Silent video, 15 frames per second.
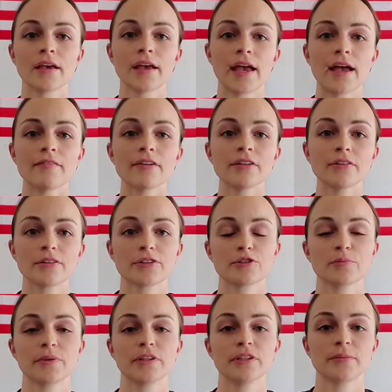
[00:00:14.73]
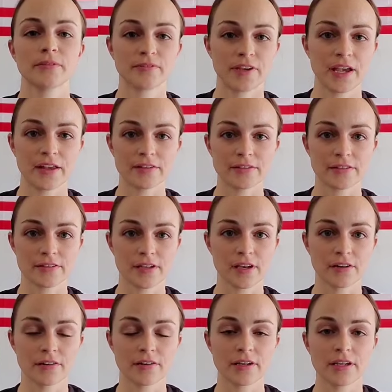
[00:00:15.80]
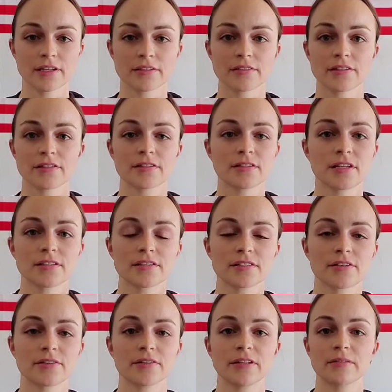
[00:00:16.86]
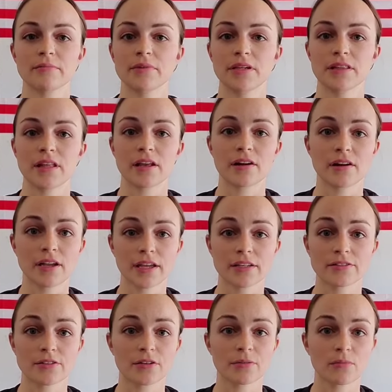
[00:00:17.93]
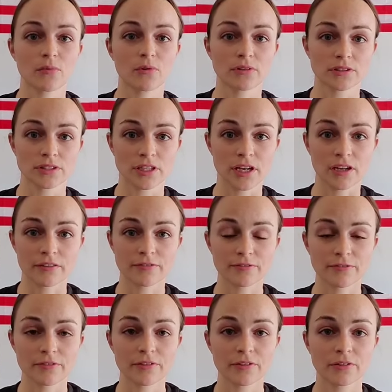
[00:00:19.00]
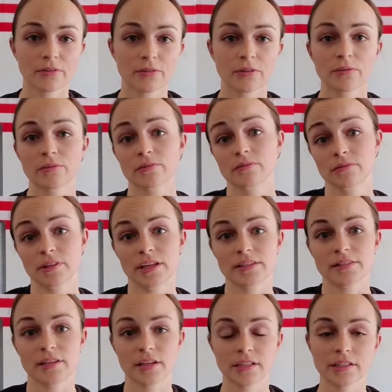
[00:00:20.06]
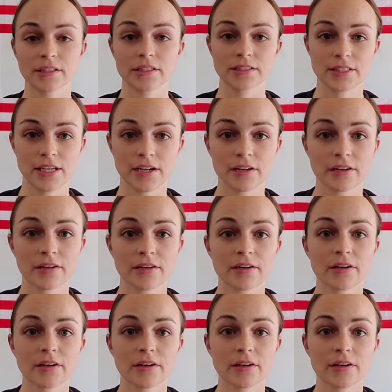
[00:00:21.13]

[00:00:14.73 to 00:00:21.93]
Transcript: Having large buildup of calluses on our hands doesn't necessarily mean that our hands are more tough or less likely to tear.